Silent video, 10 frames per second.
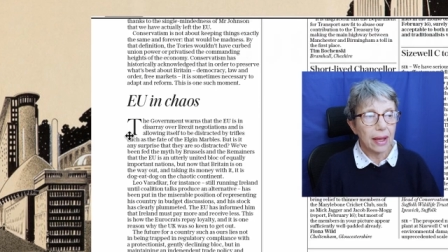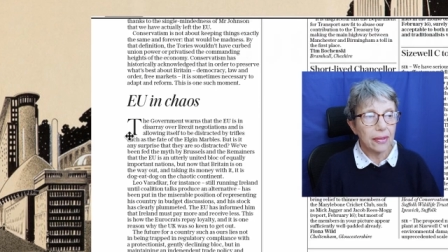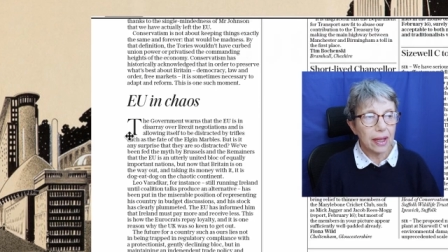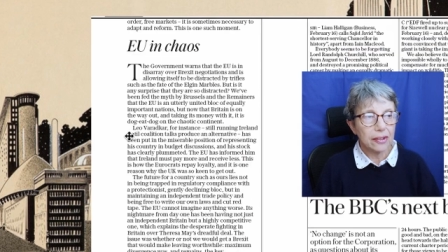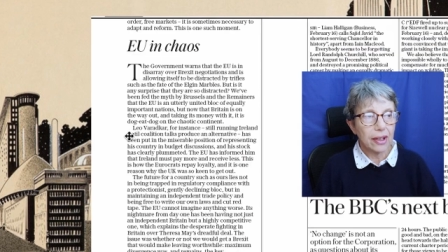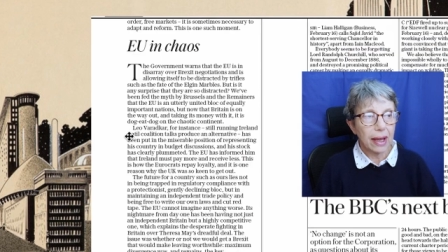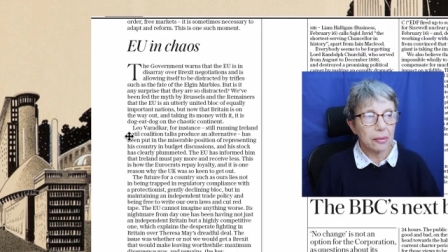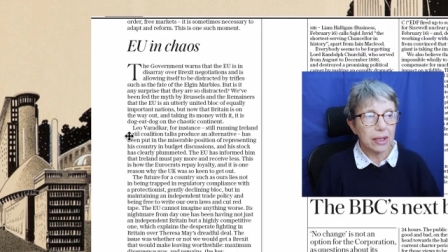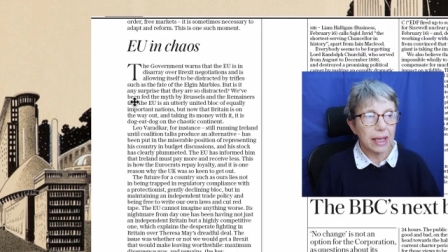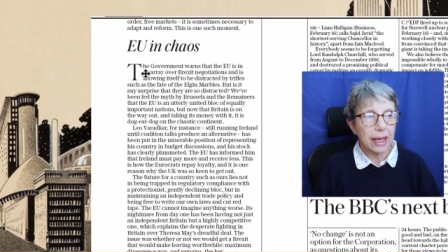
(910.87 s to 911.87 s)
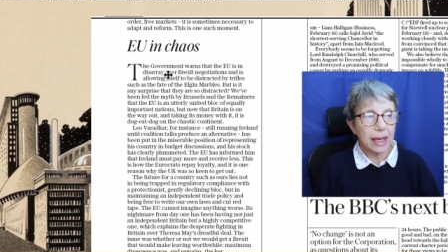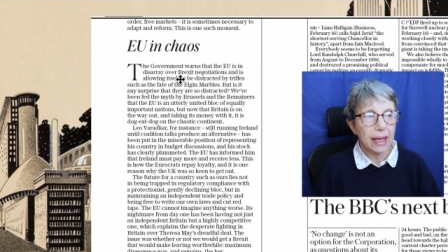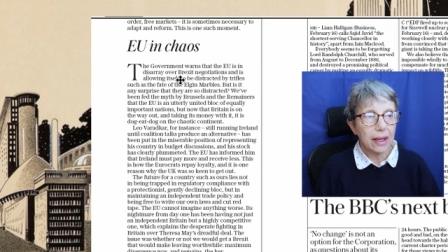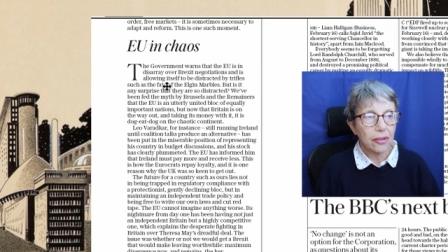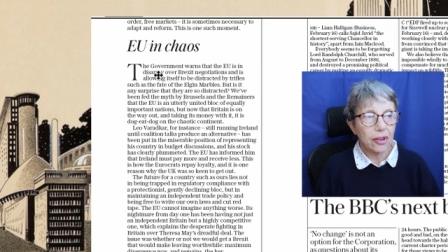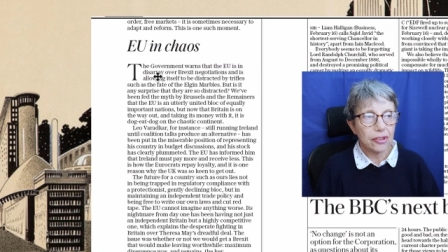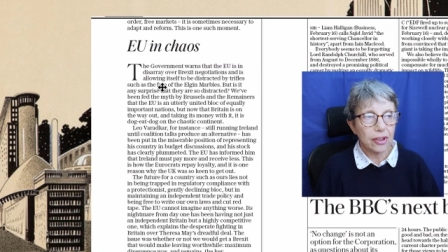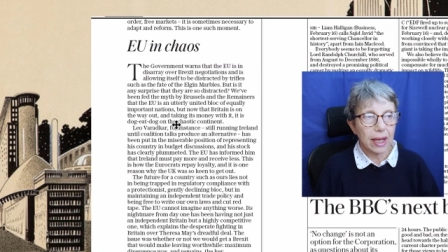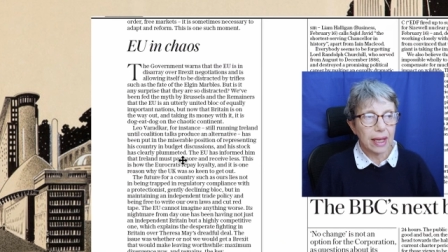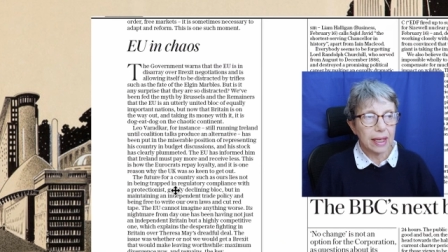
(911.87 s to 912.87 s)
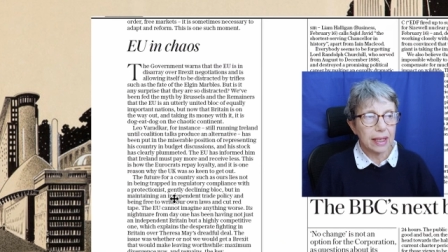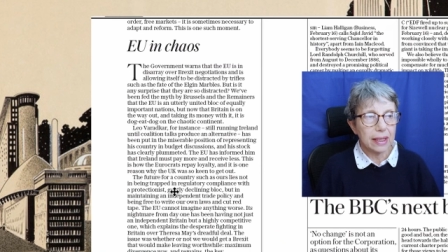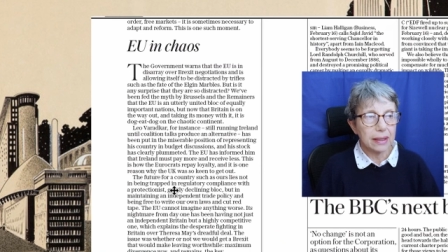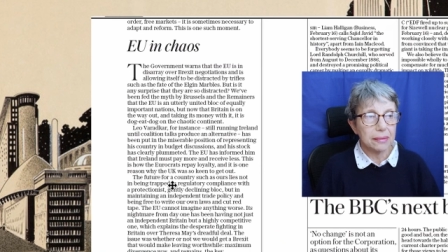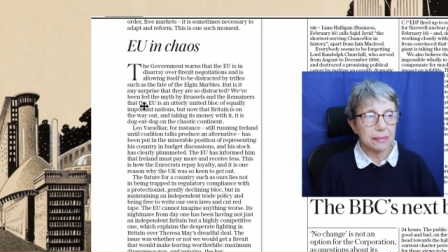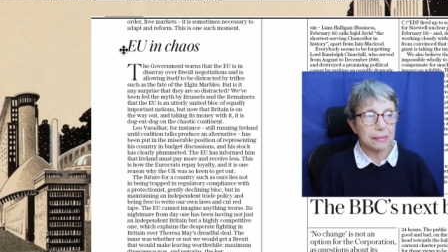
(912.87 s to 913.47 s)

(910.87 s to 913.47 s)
And then down here, there's a